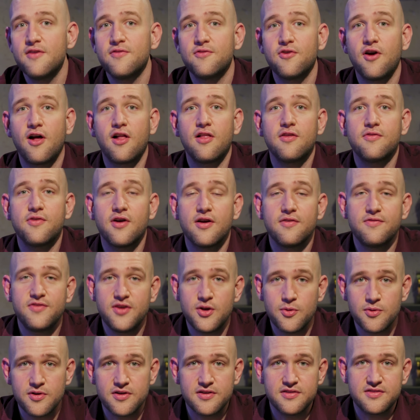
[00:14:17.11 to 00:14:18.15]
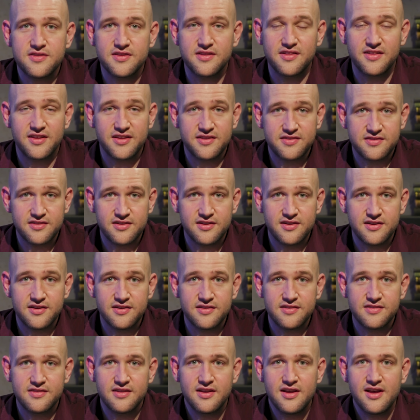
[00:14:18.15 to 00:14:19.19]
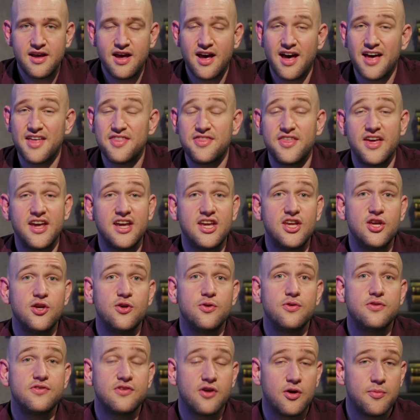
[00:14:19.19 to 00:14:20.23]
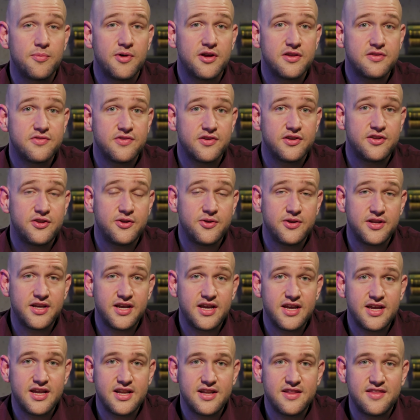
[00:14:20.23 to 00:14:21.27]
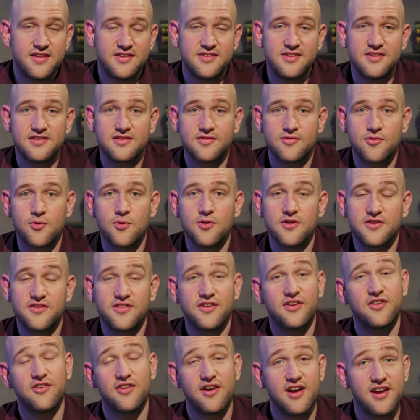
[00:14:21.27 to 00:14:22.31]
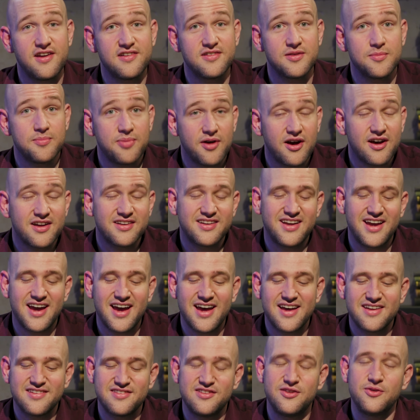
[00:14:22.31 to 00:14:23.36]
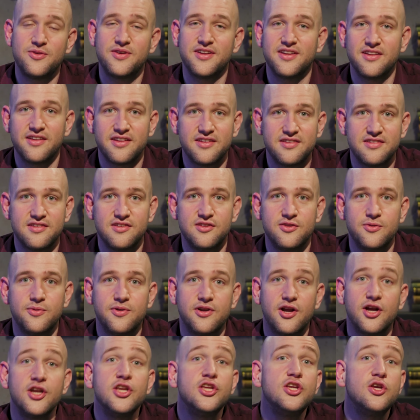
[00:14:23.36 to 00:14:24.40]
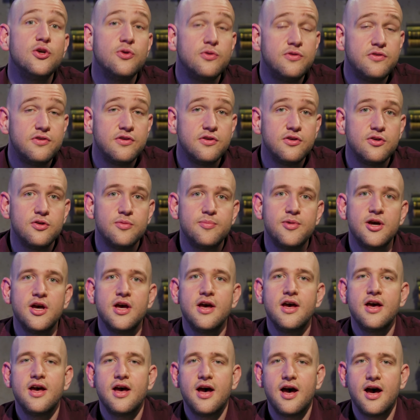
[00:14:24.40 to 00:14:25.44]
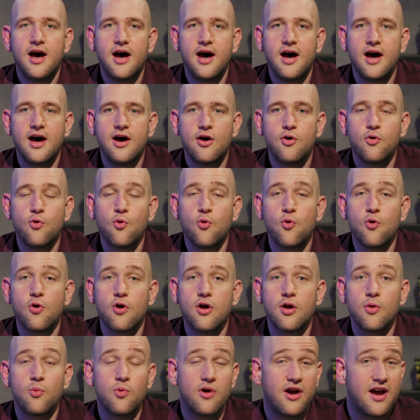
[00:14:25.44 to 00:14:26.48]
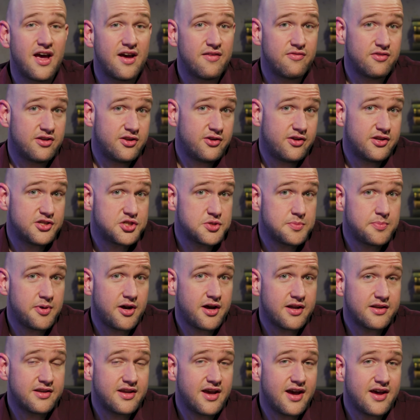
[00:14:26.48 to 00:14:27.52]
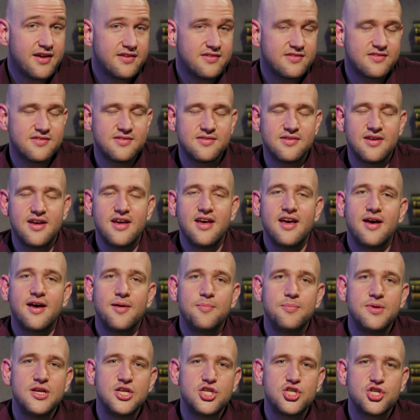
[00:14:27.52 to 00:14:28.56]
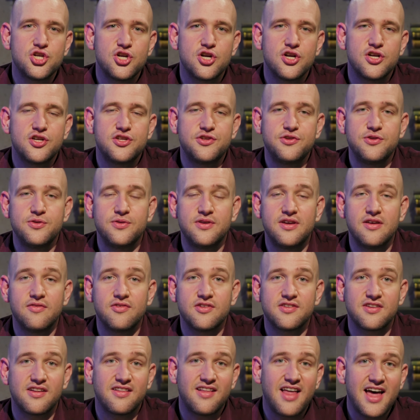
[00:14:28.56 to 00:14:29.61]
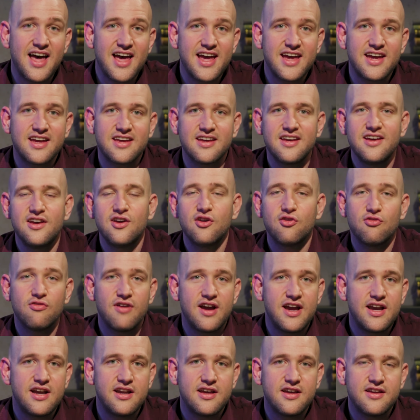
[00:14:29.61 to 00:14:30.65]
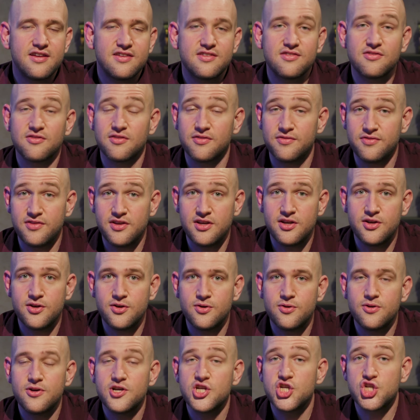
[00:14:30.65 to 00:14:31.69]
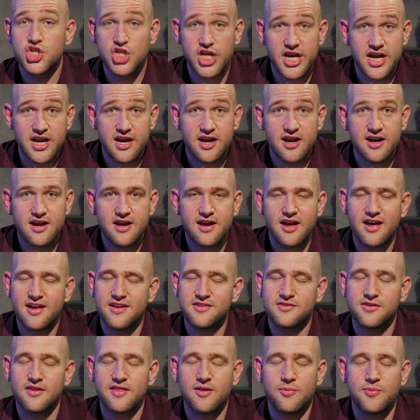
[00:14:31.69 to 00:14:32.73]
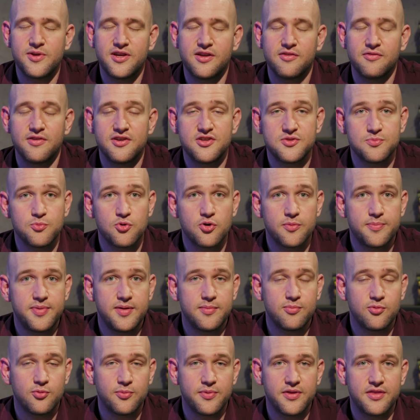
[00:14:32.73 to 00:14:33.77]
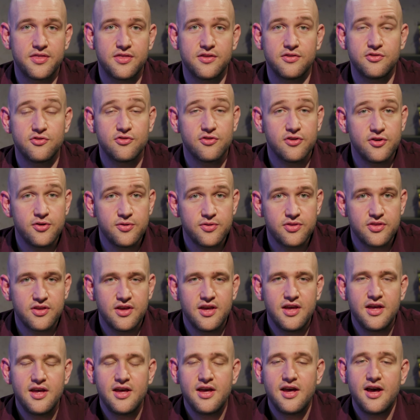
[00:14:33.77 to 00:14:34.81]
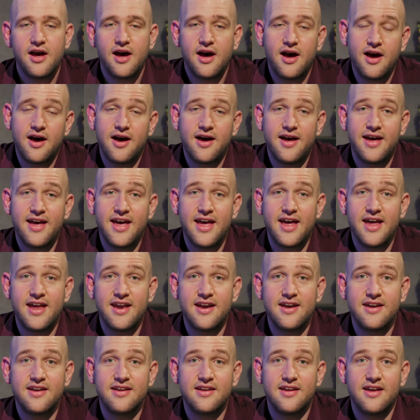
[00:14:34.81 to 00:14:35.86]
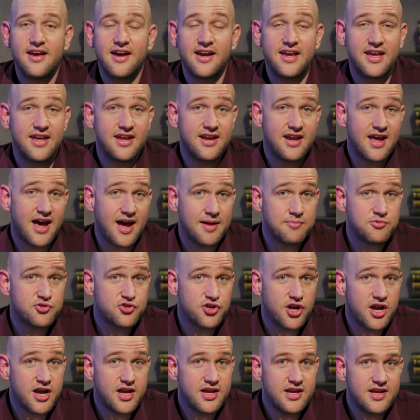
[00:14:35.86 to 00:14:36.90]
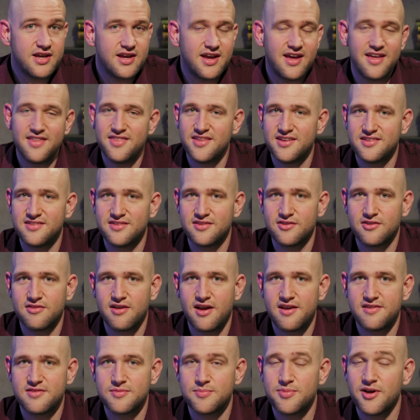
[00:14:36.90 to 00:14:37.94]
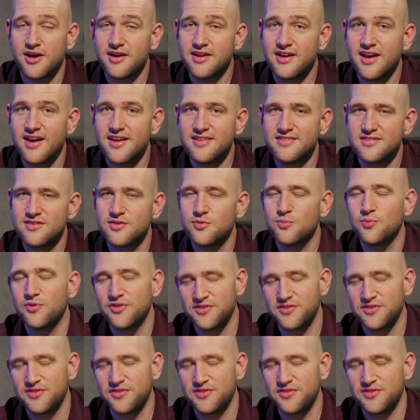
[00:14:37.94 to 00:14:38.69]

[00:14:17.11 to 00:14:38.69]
For all of our viewers and listeners, thank you so much for tuning in. This is, of course, The Creation Podcast. You can listen to it on YouTube or wherever you get your podcasts. Be sure to give us a like, rate us, review, share, so that we can reach more people with the truth. And again, I'm Trey, and this is The Creation Podcast.